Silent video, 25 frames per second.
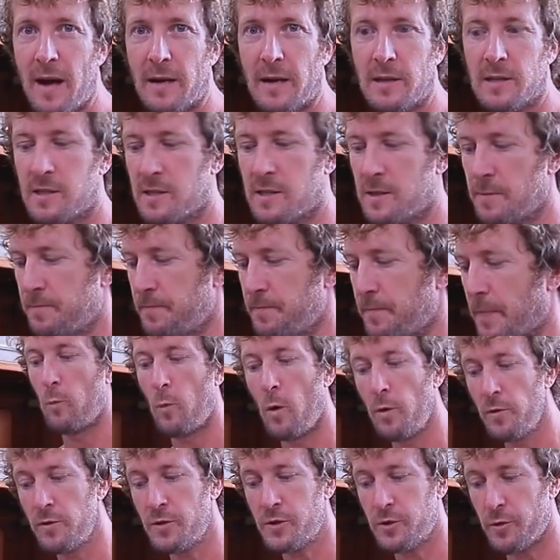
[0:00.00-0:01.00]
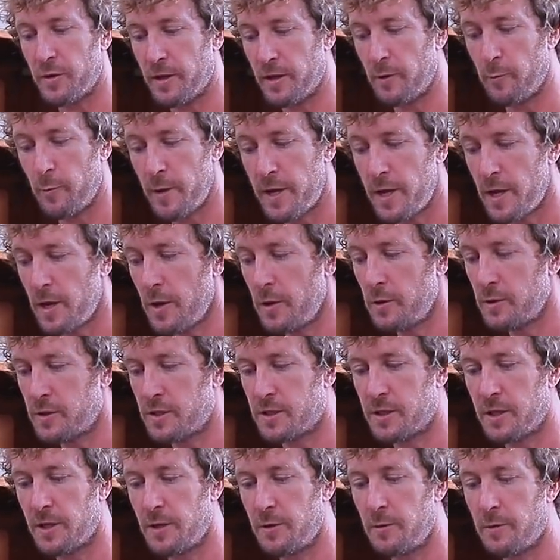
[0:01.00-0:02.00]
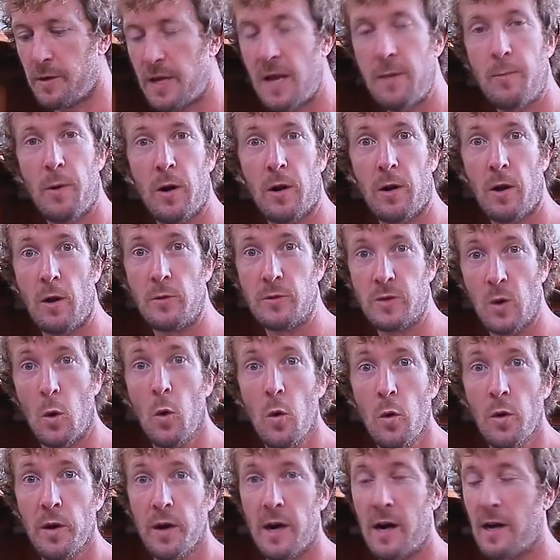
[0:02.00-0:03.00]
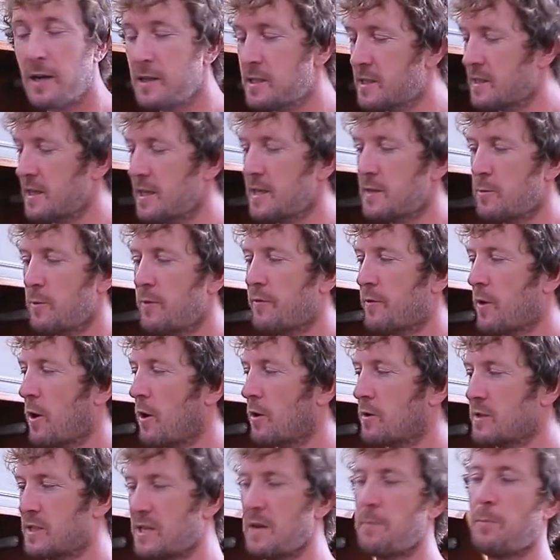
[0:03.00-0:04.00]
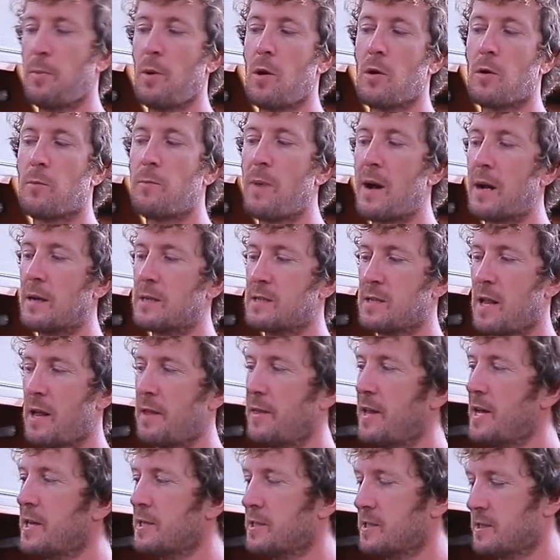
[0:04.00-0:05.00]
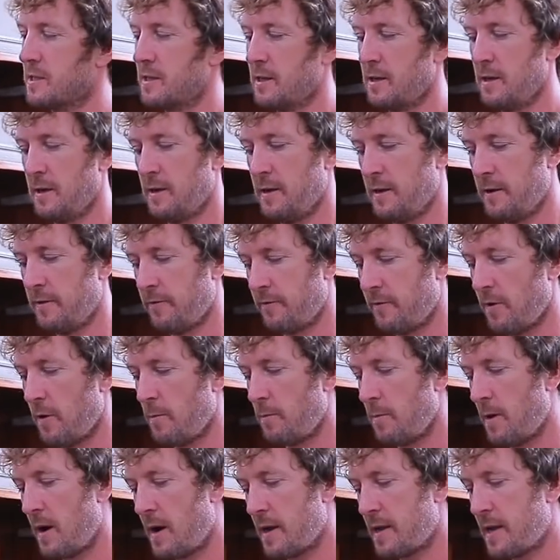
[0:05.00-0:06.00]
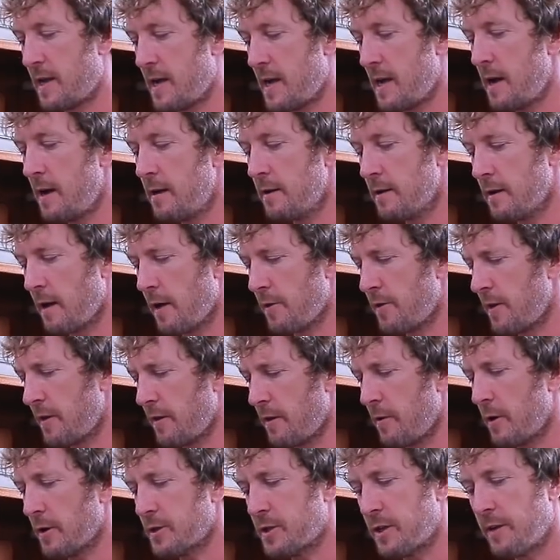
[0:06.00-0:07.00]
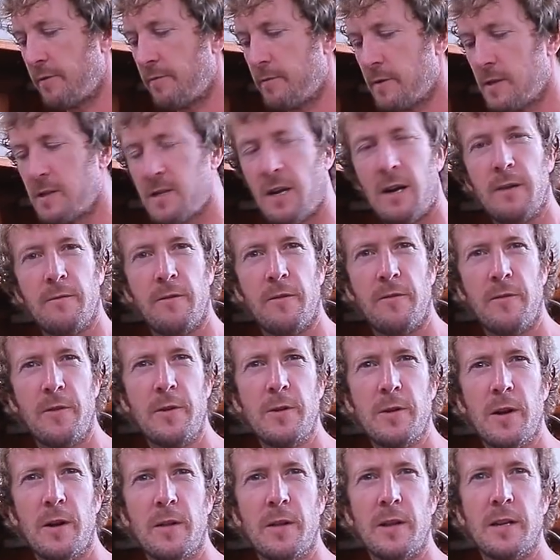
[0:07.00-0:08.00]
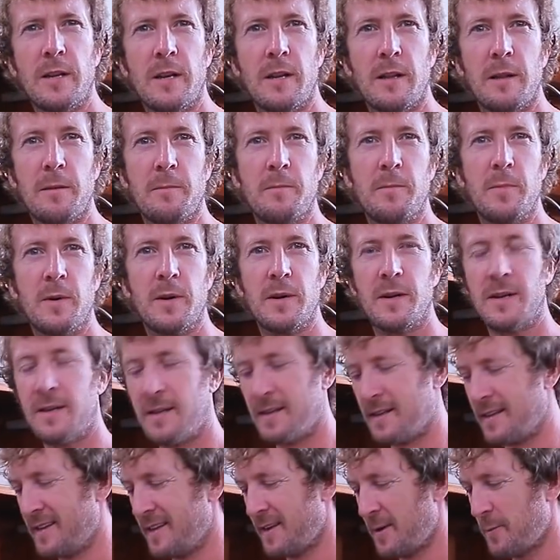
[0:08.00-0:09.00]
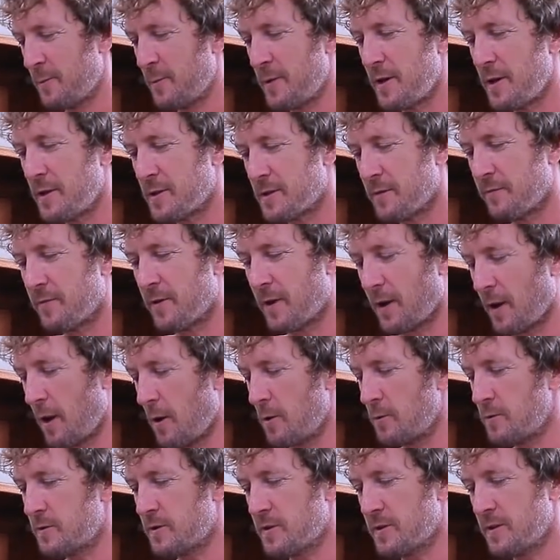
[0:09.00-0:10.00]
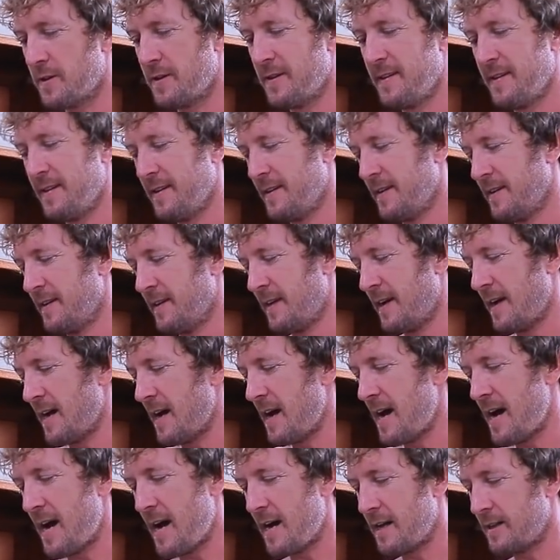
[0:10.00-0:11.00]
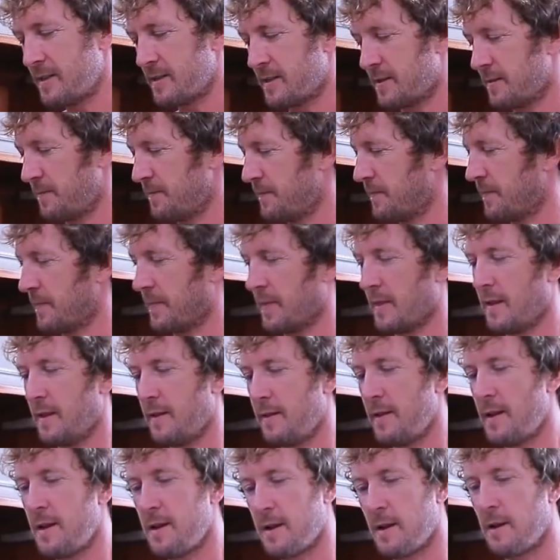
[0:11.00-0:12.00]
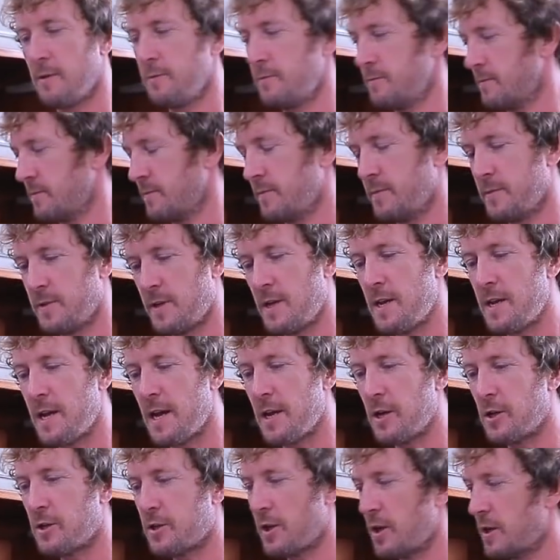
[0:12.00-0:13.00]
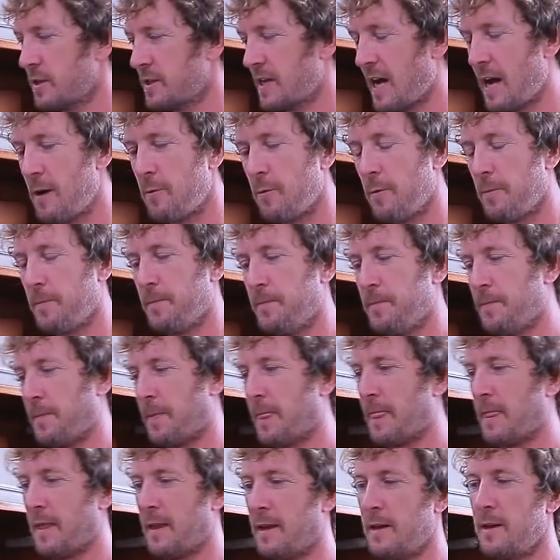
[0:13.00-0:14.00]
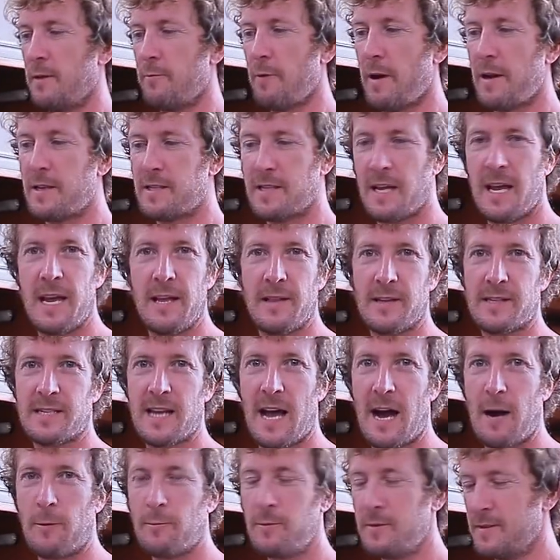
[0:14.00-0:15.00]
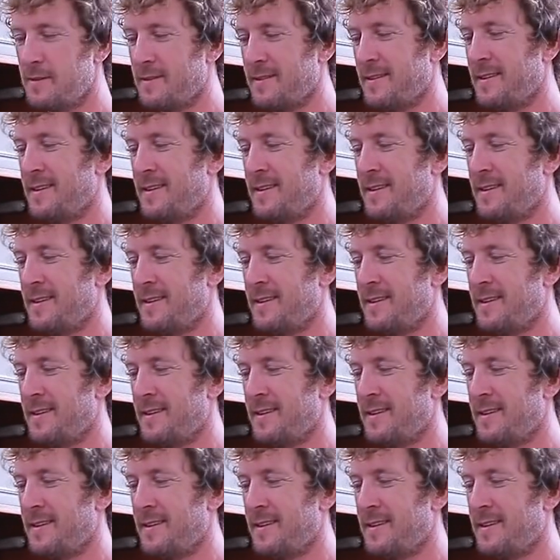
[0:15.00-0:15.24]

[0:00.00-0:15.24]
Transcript: bags. One trick that we use to keep our clothes organised is we've got Ziploc bags like this from IKEA. I think they're actually designed for food, aren't they, darling? But yeah. We use them for clothes. And there you go. So you get your shirt out, you're ready to hit the town.